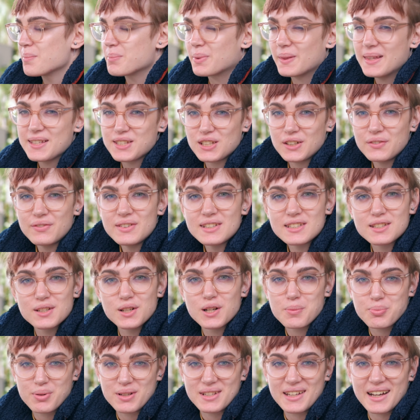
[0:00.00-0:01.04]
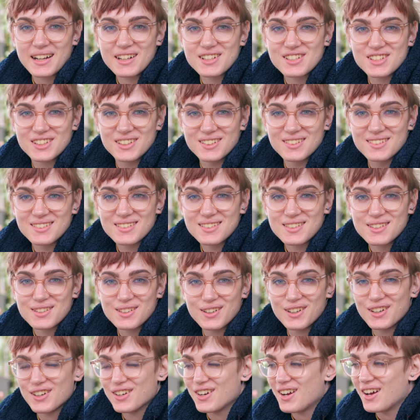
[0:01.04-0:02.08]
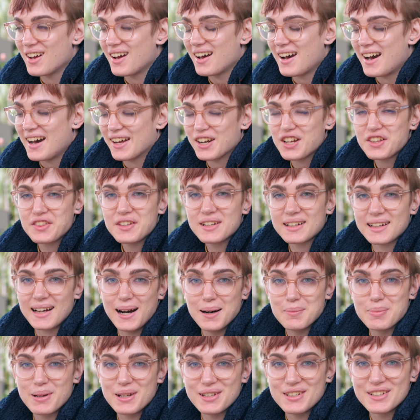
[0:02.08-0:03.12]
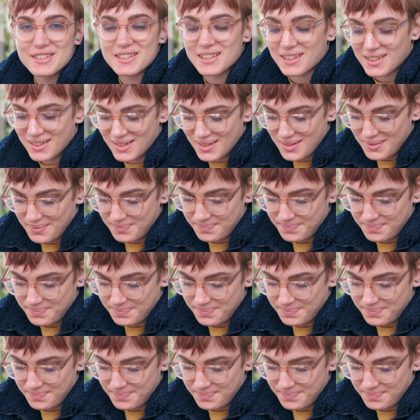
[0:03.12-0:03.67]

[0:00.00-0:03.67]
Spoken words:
This offers no protection, so I don't think I'll be using it.